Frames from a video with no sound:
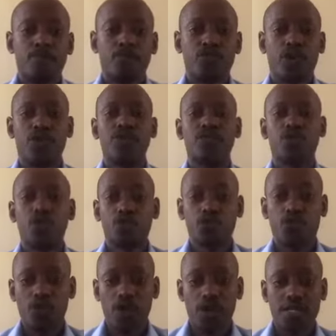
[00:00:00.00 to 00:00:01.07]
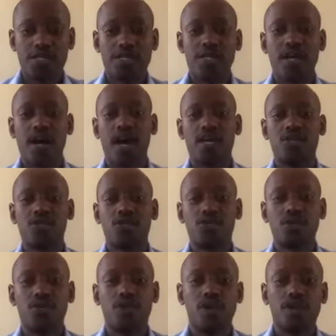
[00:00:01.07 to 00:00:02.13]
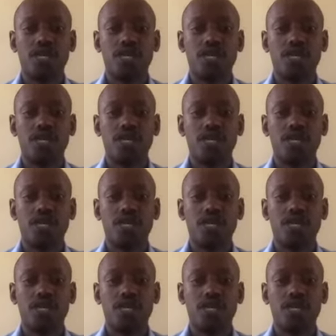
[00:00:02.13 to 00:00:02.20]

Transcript: So I always look forward to